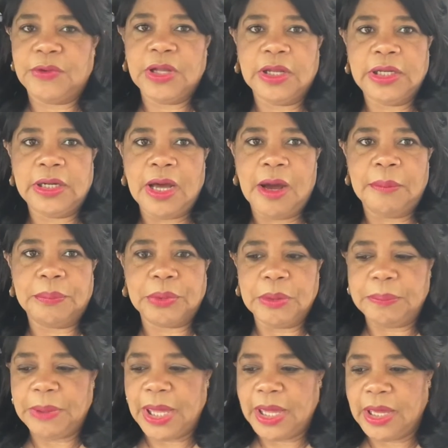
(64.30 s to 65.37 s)
feeling
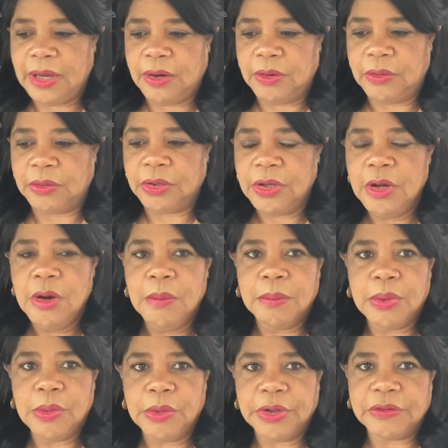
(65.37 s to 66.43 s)
unprepared,
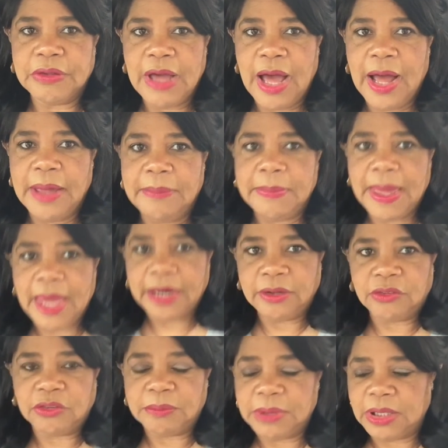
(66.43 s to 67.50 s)
poor time
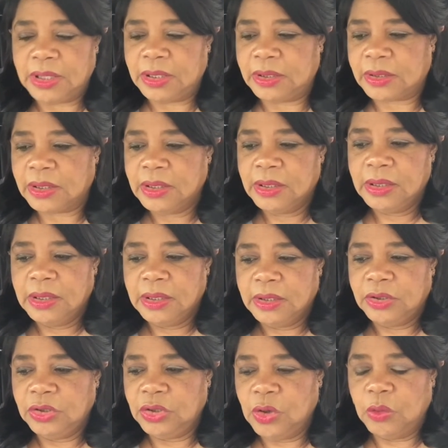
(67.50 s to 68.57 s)
management,
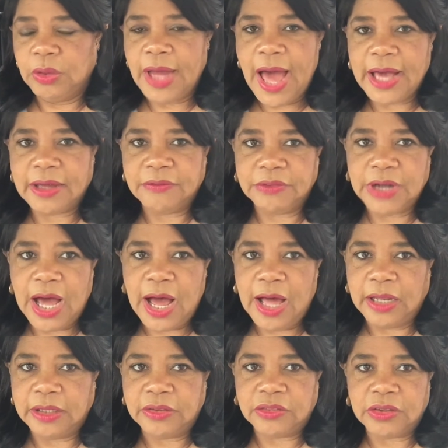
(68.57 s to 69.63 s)
you know, lack of
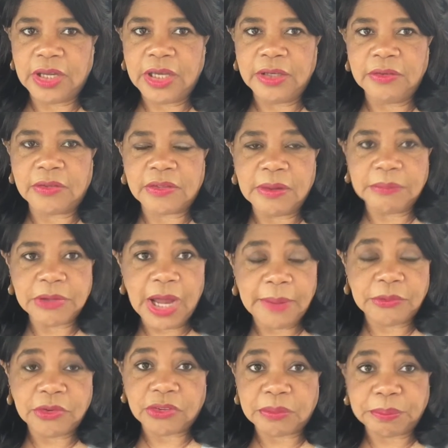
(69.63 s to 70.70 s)
knowledge, and
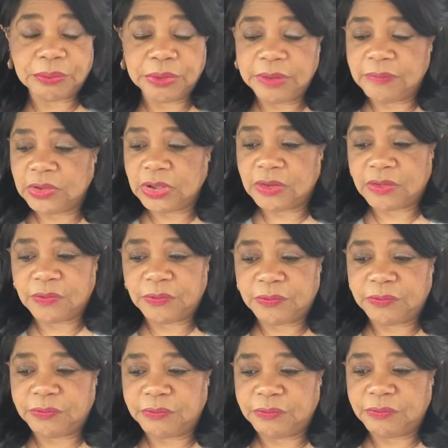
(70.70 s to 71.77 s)
sometimes just previous
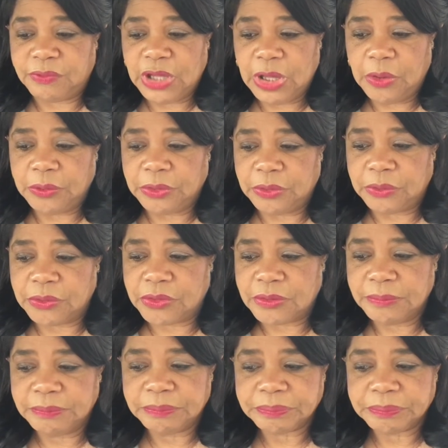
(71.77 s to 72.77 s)
failures.